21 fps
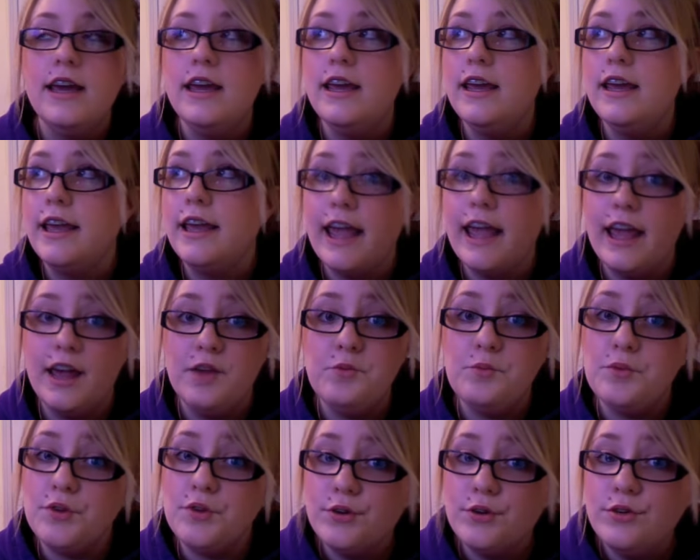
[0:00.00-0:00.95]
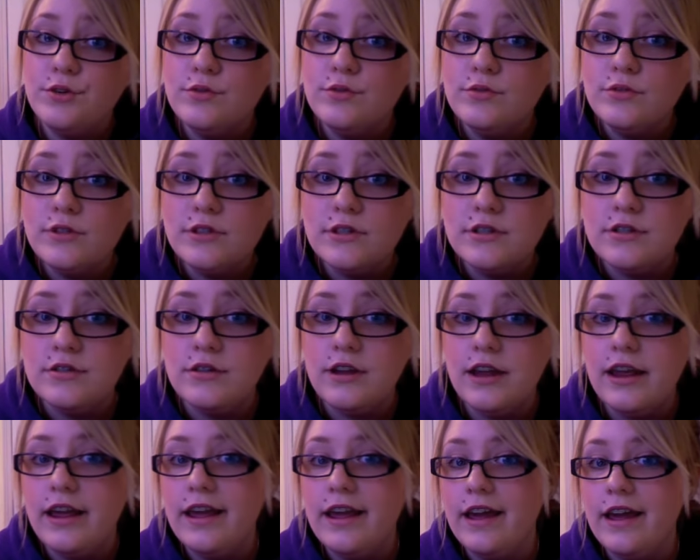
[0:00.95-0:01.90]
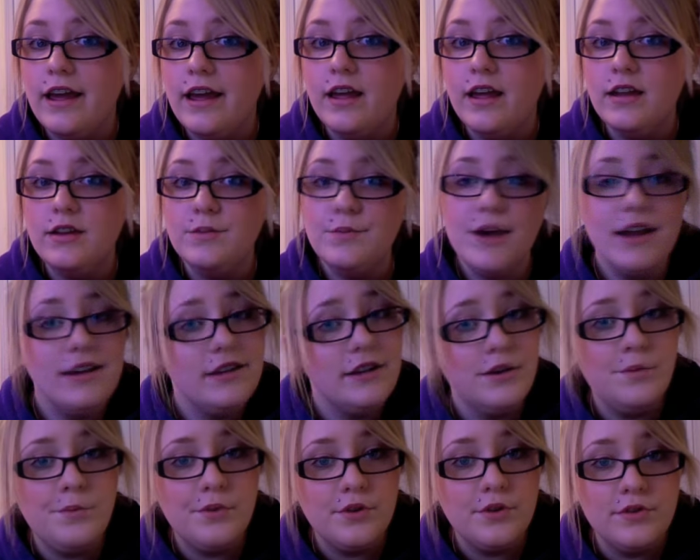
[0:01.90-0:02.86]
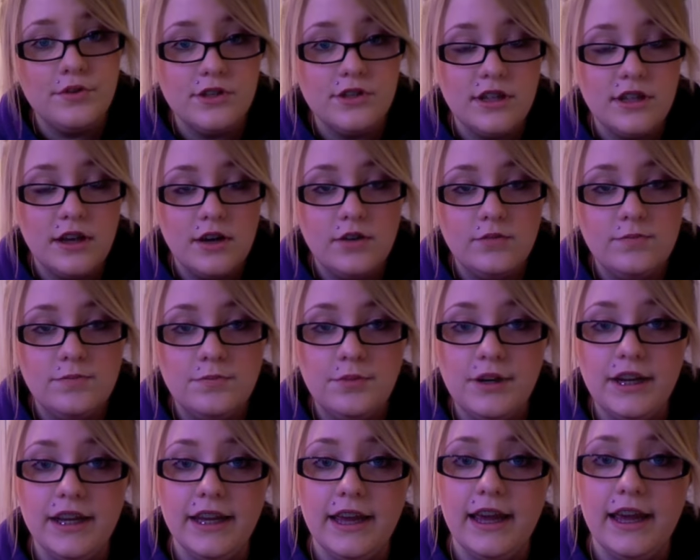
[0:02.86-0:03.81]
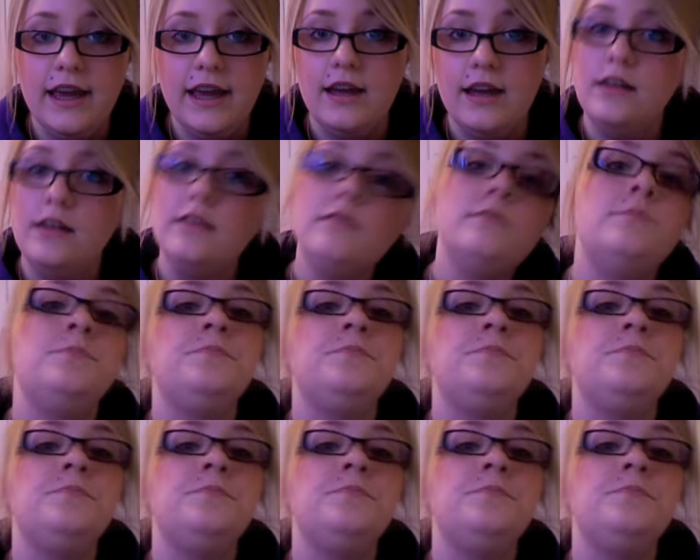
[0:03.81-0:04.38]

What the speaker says: It can bruise, and mine didn't bruise though, but it can.